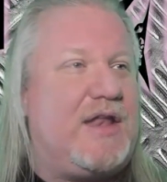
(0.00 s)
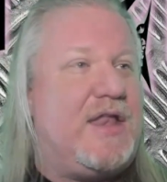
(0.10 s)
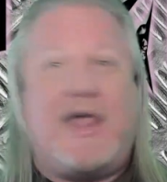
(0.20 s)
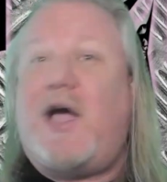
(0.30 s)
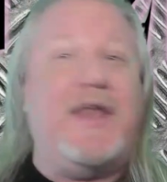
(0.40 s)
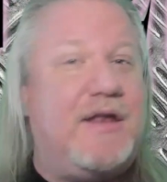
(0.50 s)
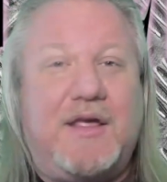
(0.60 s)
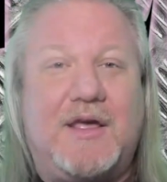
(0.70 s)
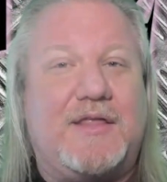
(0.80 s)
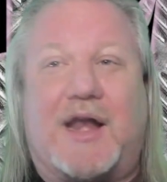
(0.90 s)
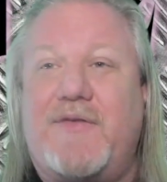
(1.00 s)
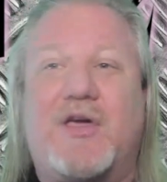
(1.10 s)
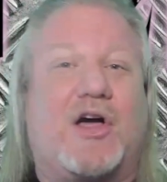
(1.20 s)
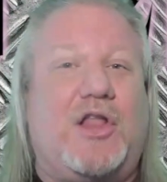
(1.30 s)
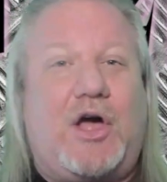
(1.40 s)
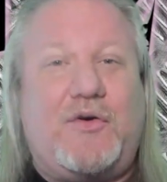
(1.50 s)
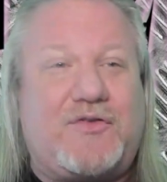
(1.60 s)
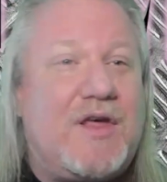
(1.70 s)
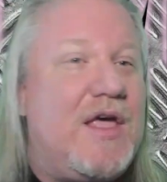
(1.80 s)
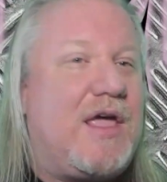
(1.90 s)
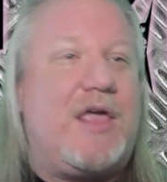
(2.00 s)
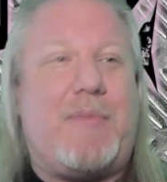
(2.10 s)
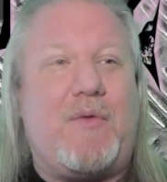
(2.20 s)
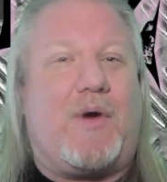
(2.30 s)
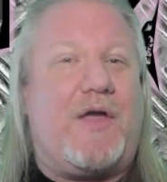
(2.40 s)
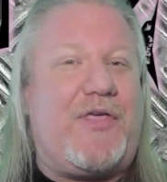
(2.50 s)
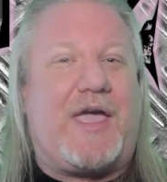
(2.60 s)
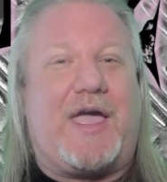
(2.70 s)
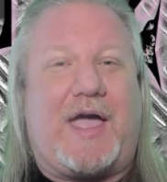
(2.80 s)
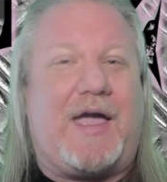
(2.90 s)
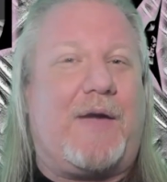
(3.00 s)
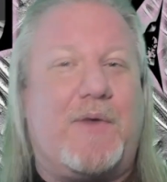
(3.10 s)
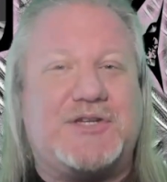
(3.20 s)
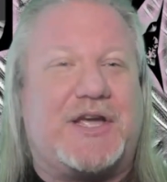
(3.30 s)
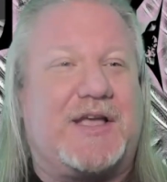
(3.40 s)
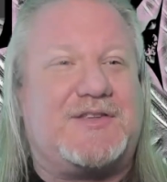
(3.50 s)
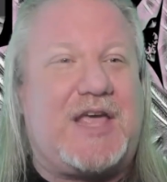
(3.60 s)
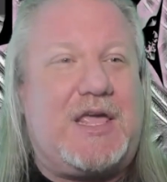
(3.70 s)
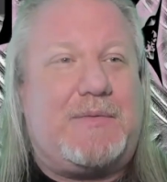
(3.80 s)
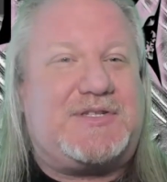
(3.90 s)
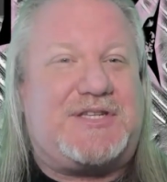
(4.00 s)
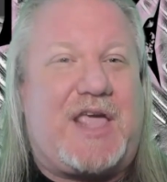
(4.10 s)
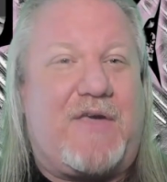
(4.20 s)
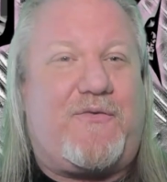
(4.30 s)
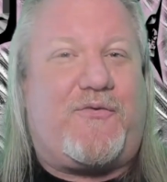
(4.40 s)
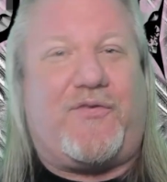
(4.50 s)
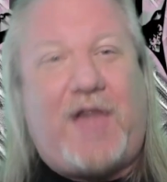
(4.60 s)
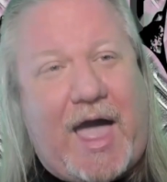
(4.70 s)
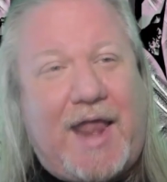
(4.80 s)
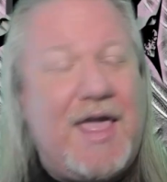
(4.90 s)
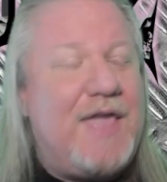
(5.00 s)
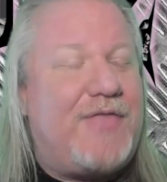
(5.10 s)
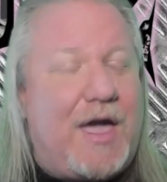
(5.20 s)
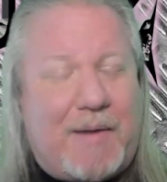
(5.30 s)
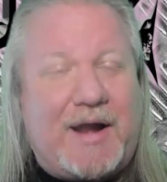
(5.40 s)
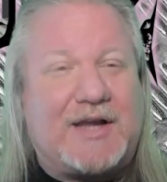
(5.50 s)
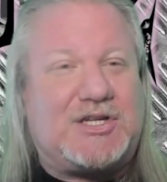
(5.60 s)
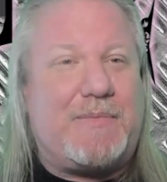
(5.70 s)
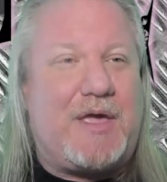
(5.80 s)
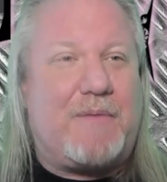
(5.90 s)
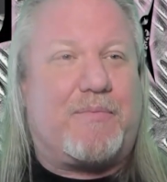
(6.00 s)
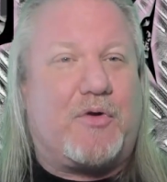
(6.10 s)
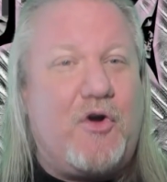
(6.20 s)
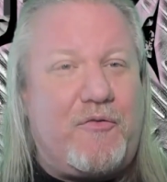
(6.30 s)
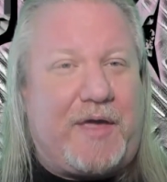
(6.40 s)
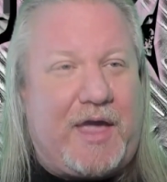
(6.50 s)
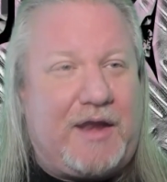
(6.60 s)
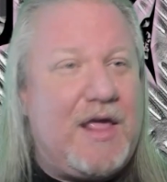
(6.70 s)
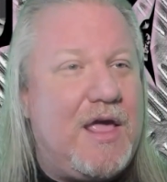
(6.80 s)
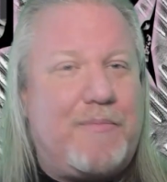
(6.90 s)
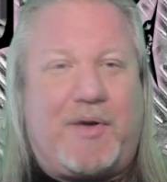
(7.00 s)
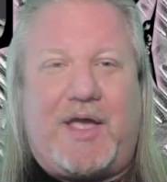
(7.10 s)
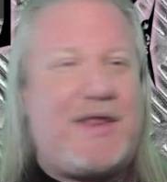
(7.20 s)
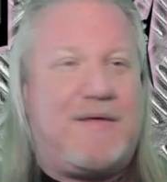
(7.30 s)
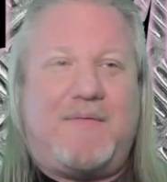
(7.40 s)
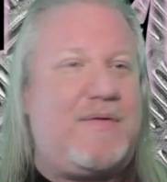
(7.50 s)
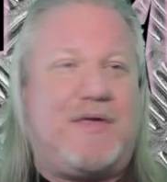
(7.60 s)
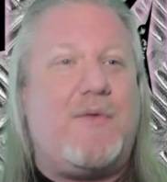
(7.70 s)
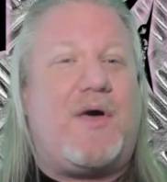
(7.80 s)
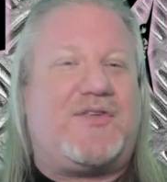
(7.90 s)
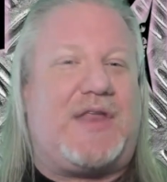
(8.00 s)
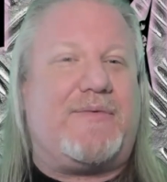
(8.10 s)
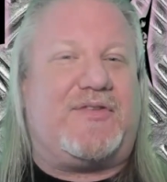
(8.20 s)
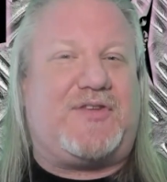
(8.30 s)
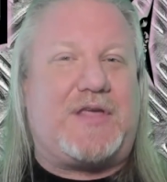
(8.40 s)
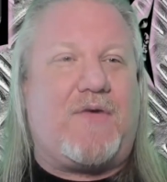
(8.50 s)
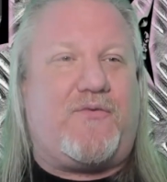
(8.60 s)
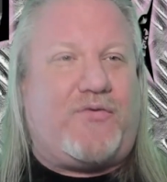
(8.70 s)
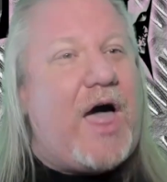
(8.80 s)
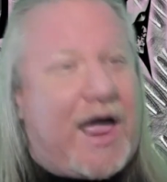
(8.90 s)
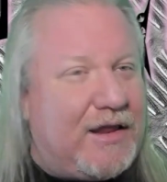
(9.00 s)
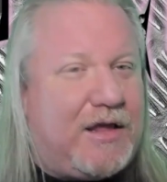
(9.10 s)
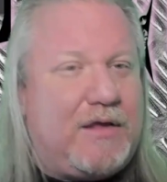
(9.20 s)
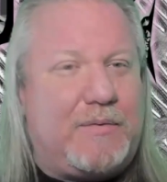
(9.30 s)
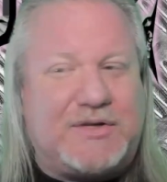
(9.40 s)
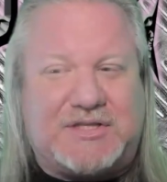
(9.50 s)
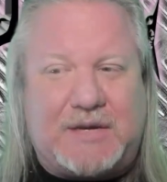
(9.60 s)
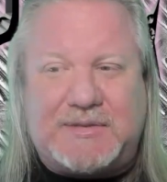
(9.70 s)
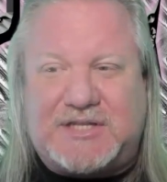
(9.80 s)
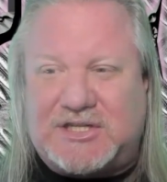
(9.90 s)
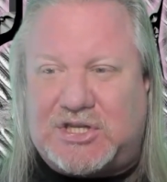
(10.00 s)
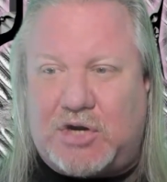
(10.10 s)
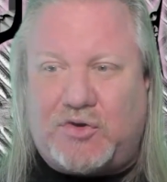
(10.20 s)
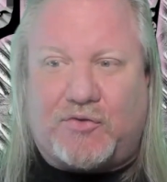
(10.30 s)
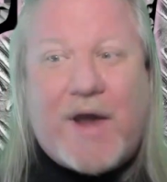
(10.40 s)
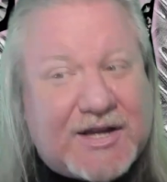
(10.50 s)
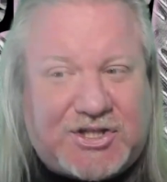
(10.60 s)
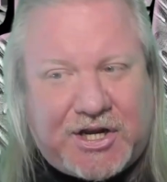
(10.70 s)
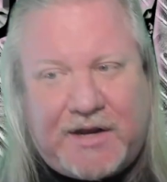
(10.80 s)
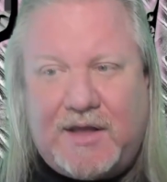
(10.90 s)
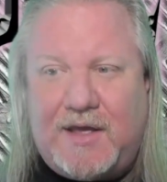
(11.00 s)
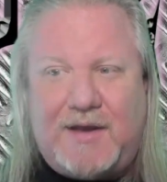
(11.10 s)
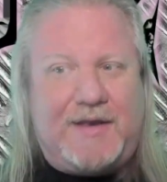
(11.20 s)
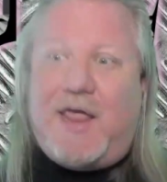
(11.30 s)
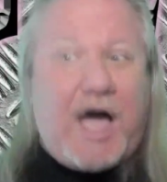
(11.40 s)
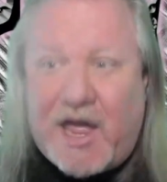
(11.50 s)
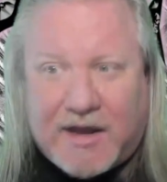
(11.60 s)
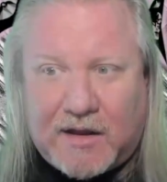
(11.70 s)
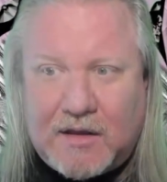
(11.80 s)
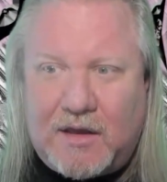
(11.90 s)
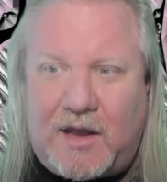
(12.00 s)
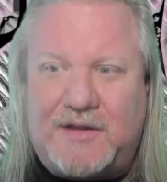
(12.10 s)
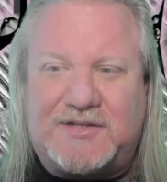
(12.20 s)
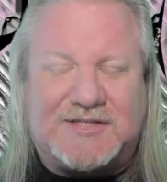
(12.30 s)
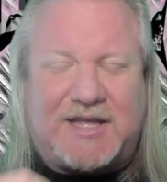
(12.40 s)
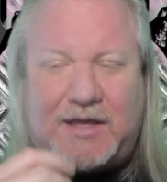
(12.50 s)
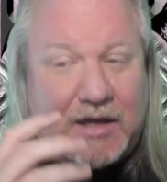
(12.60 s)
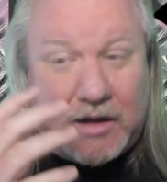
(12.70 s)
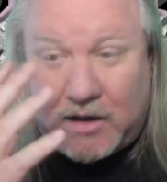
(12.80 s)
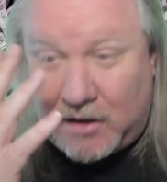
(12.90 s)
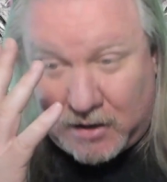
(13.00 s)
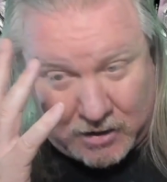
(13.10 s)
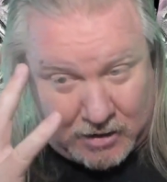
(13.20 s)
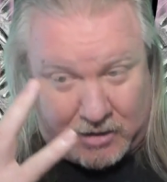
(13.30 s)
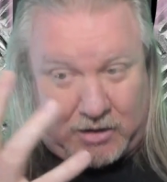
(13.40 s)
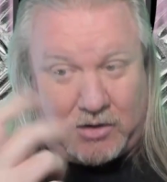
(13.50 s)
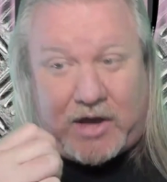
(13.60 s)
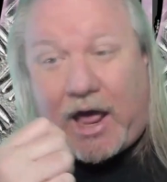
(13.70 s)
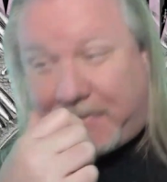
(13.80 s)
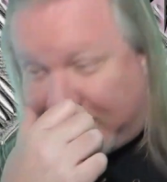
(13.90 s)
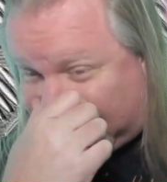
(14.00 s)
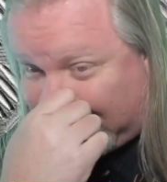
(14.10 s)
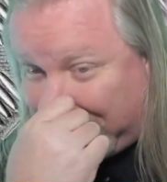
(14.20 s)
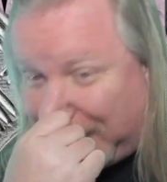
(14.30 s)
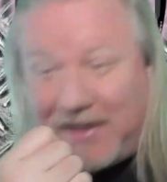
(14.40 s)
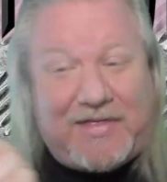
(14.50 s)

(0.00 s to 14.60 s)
None. Not even close. It'd be one thing, I wish I could say he was singing flat. That might actually be improving it. But he wasn't even singing flat. There was just no direction. None. And it's just like, you gotta be kidding me.